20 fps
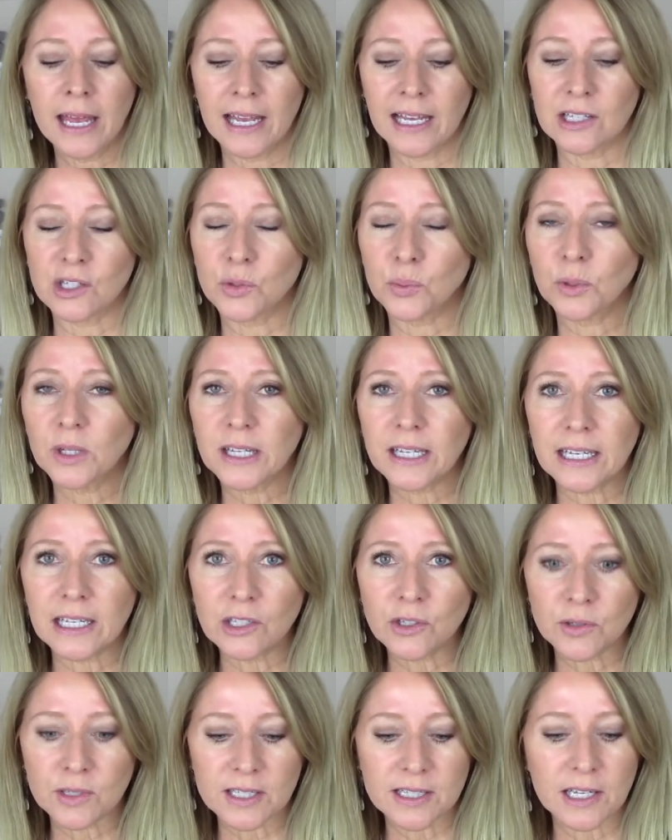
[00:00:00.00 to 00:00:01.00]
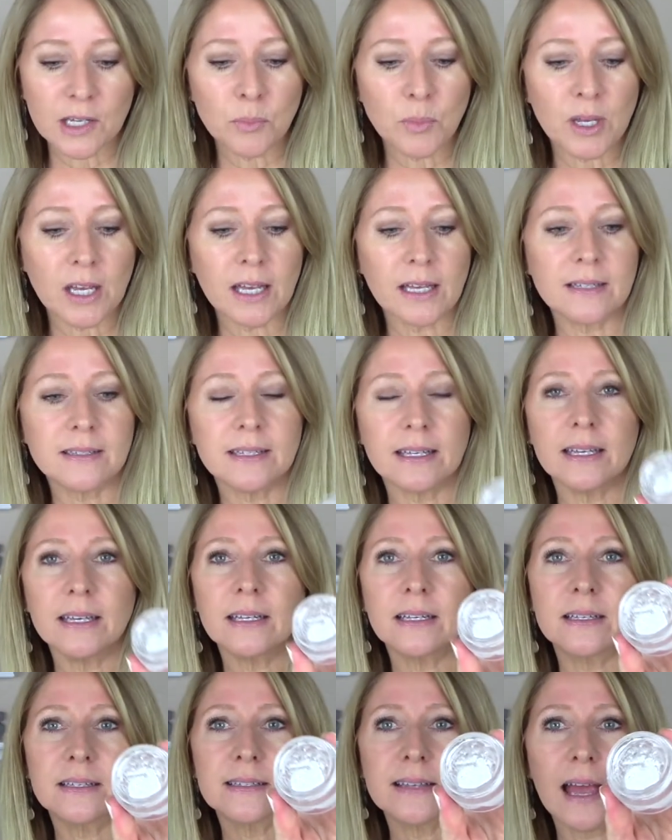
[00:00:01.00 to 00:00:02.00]
It's really interesting because it
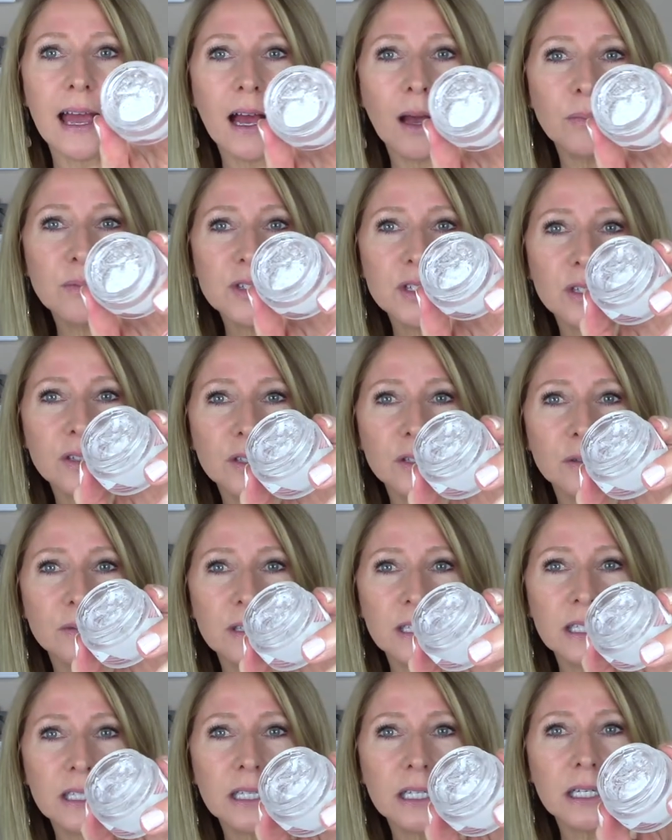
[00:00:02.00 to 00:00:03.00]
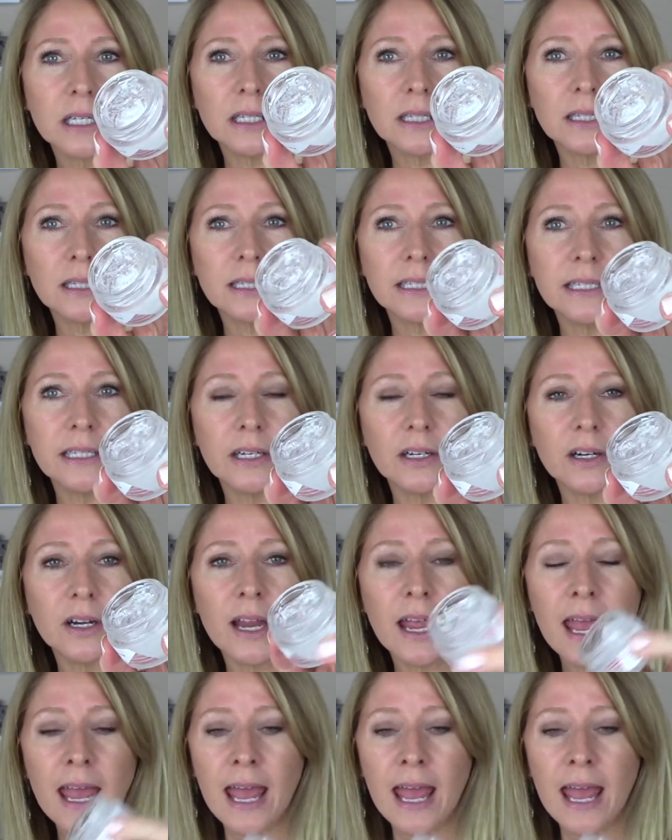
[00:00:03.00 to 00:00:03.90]
is absolutely clear.